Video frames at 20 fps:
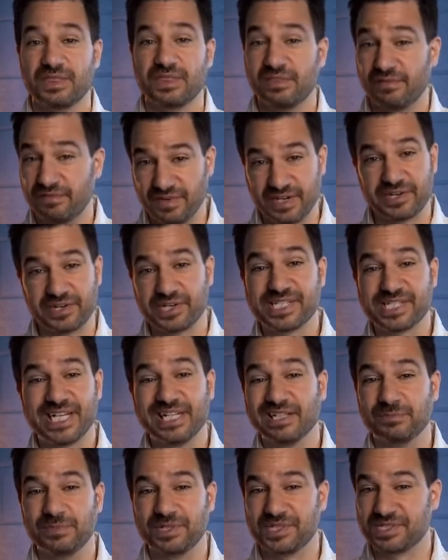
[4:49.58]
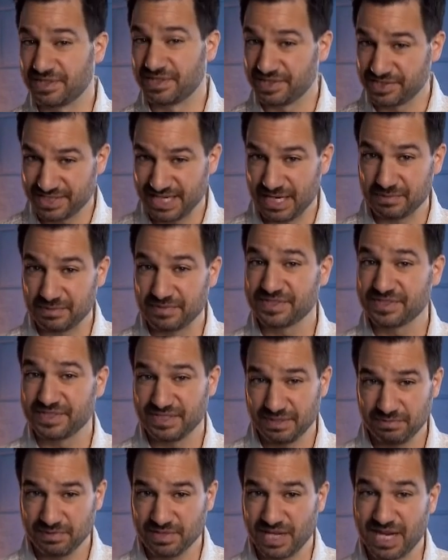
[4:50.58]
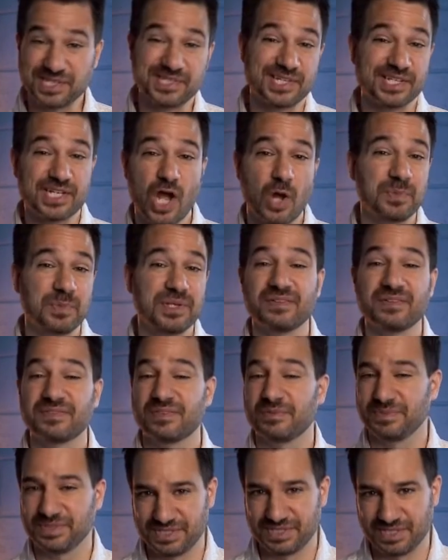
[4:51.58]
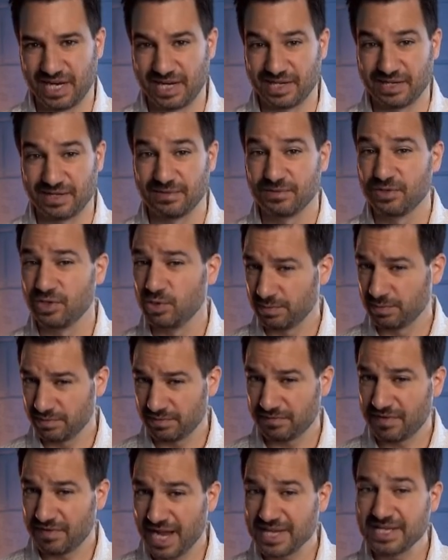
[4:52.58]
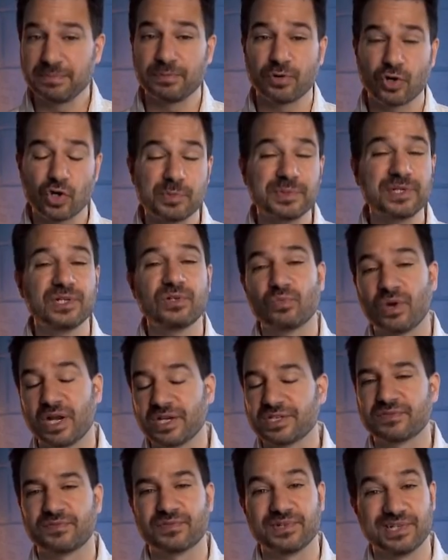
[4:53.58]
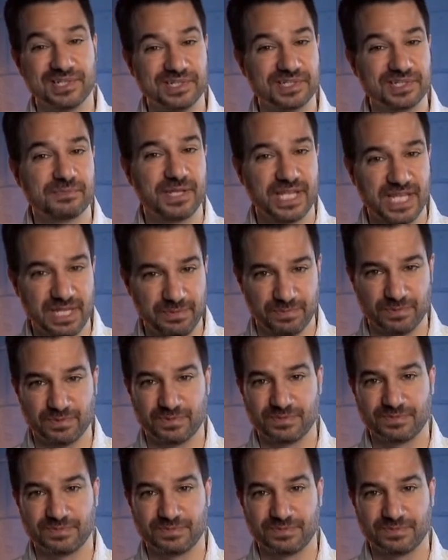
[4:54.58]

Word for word: The various elements of the Sabbath symbolize the coming of the Messiah, who would provide a permanent rest for his people.